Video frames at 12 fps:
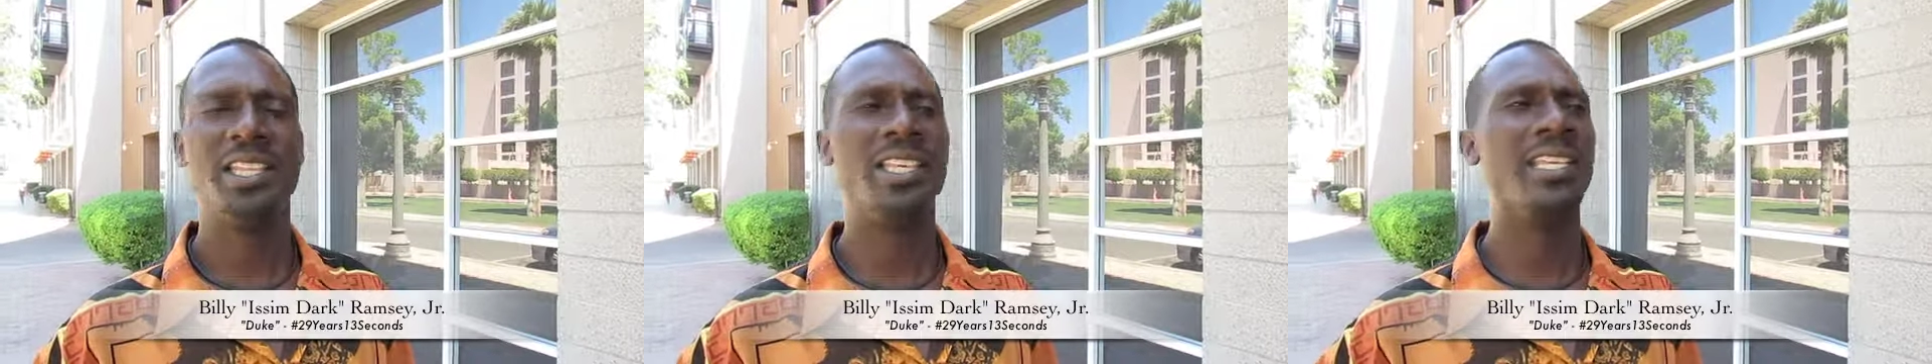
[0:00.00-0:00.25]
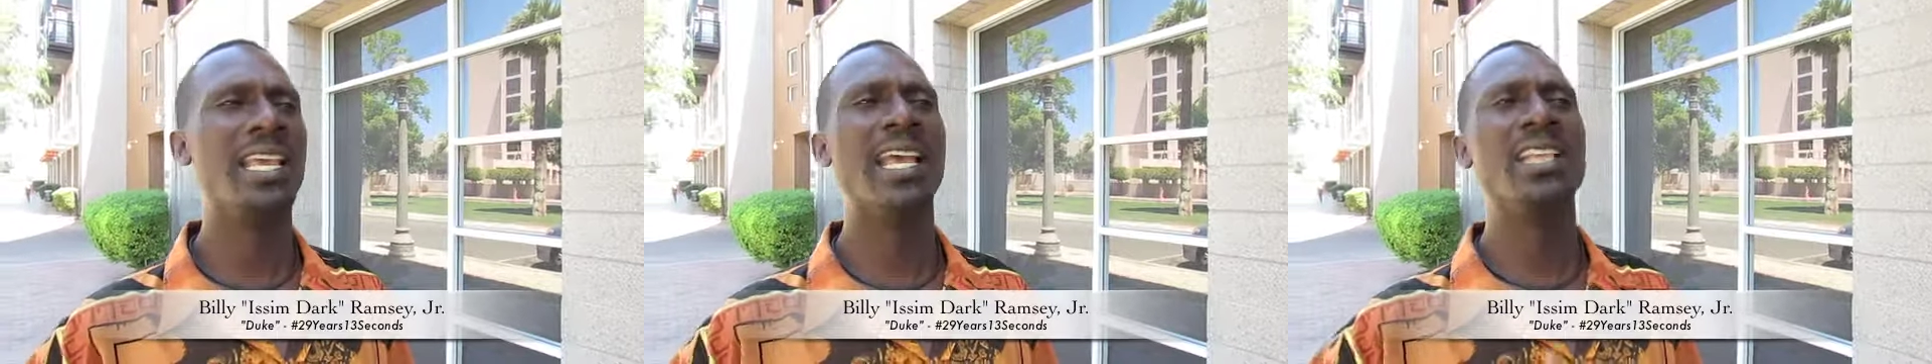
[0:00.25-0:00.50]

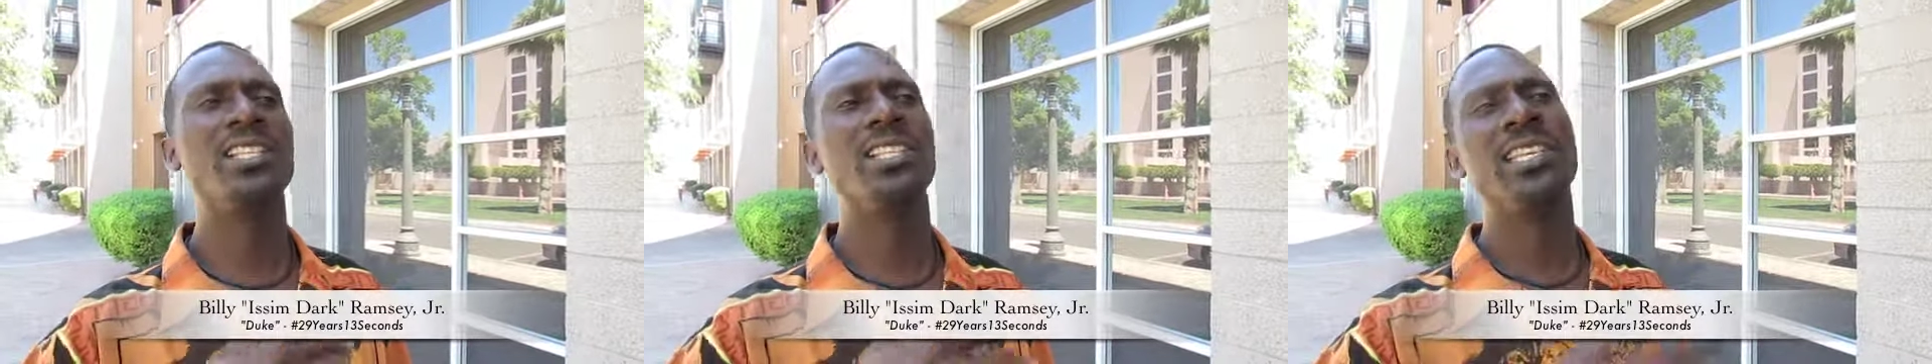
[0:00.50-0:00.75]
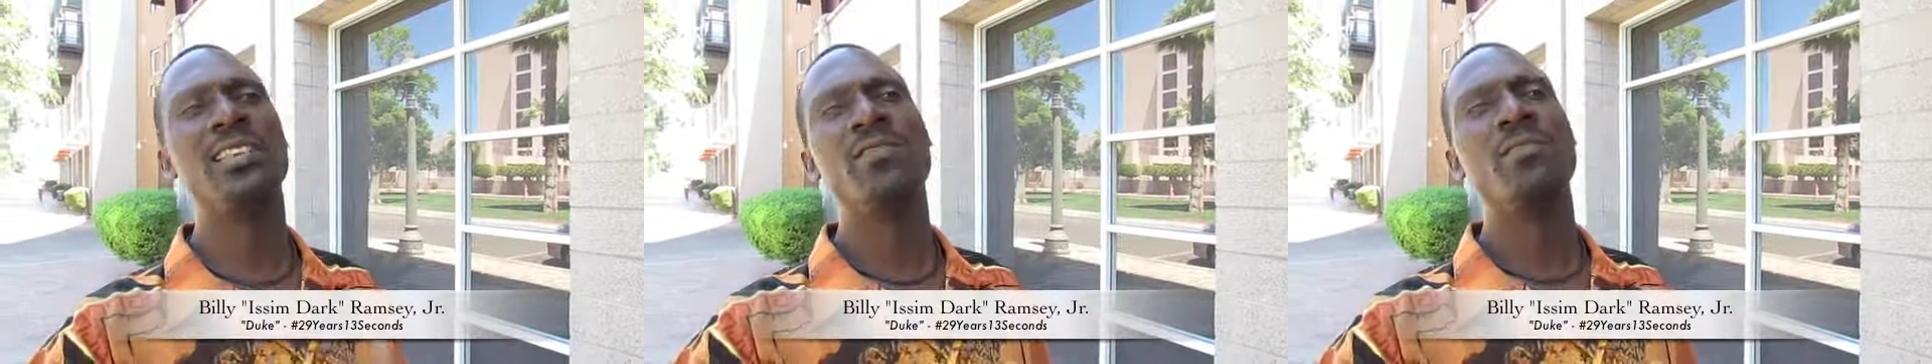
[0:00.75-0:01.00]
the yet
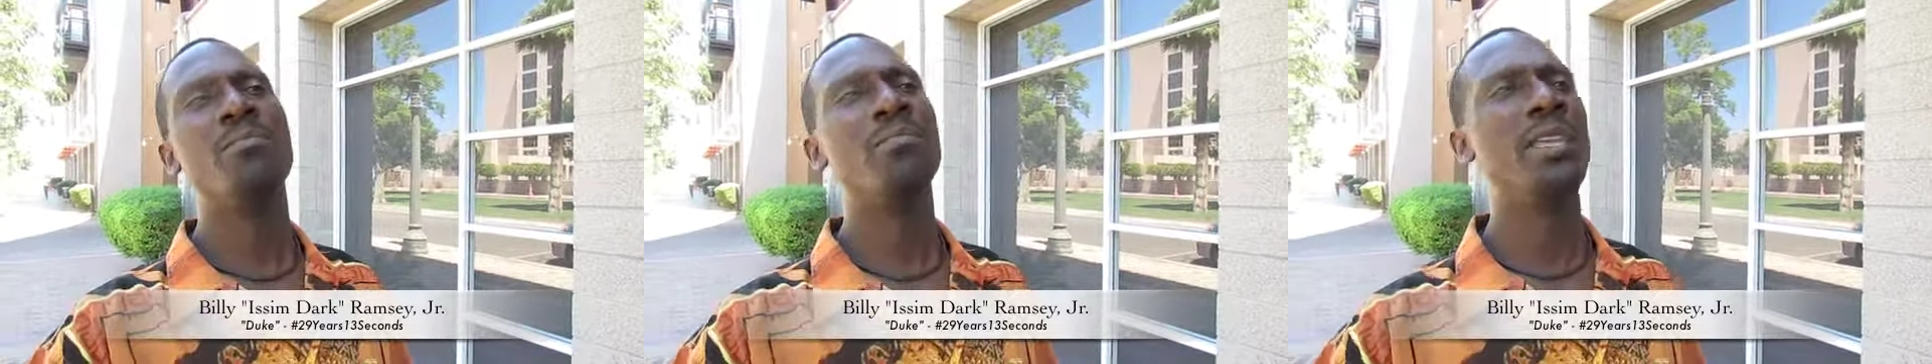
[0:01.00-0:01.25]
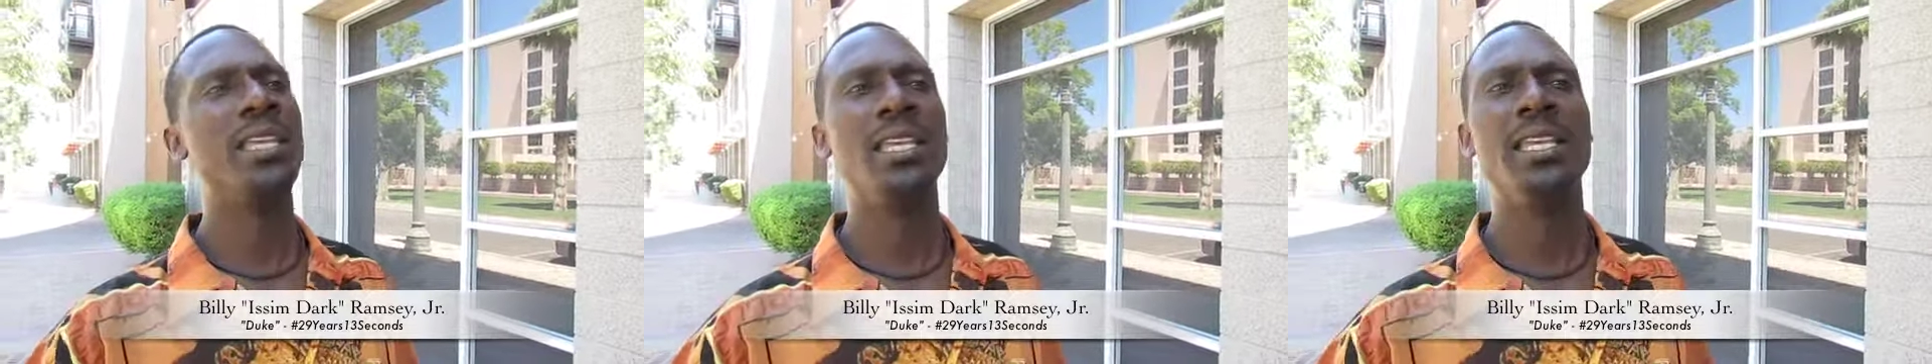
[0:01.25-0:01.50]
to even
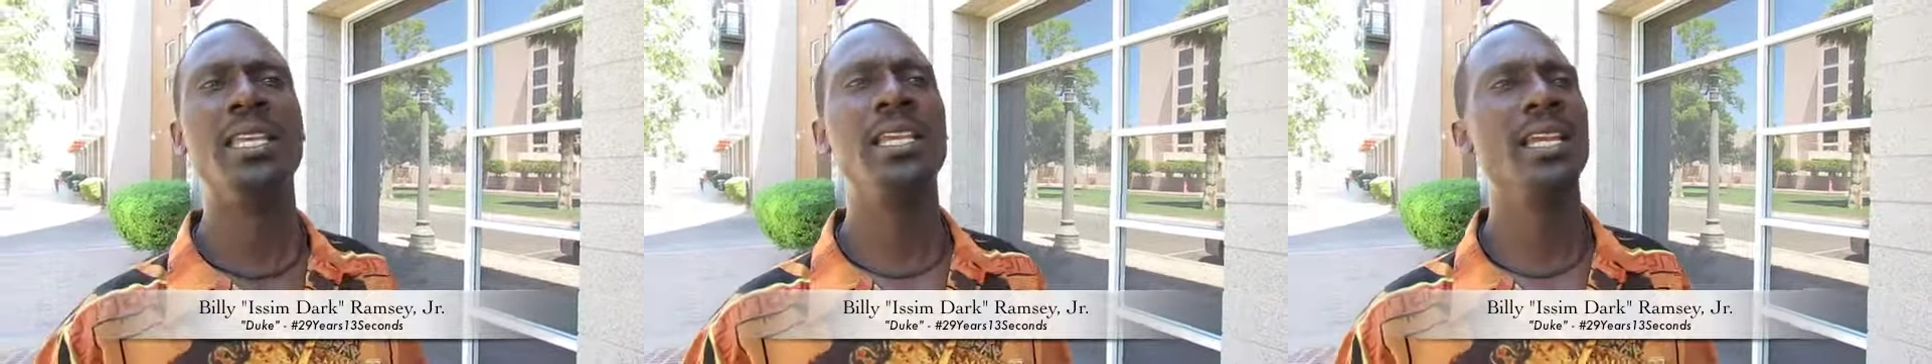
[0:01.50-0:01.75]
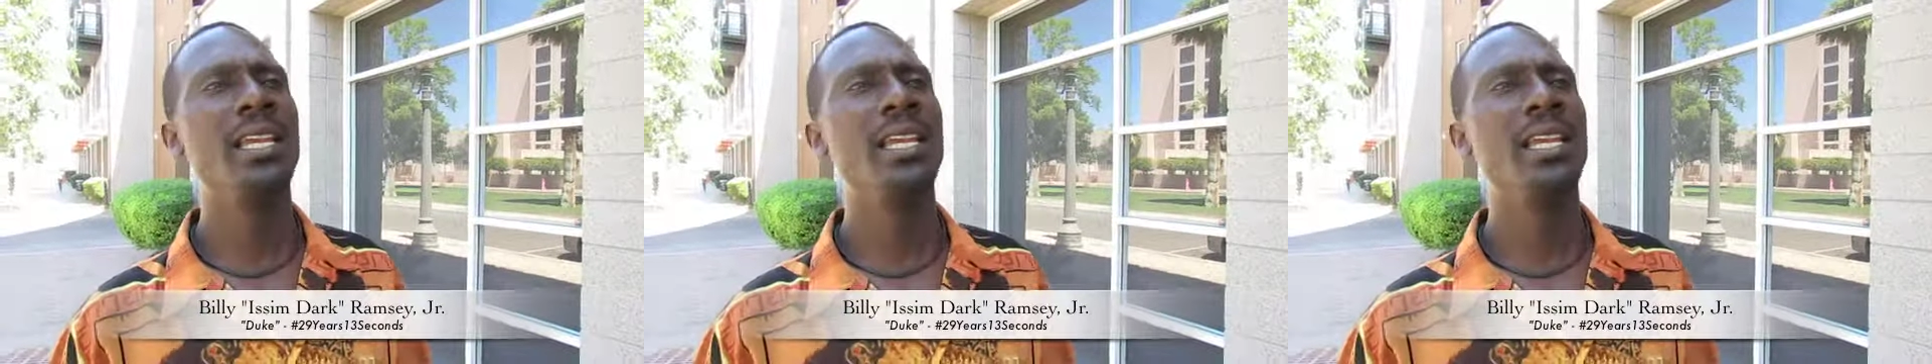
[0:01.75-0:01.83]
be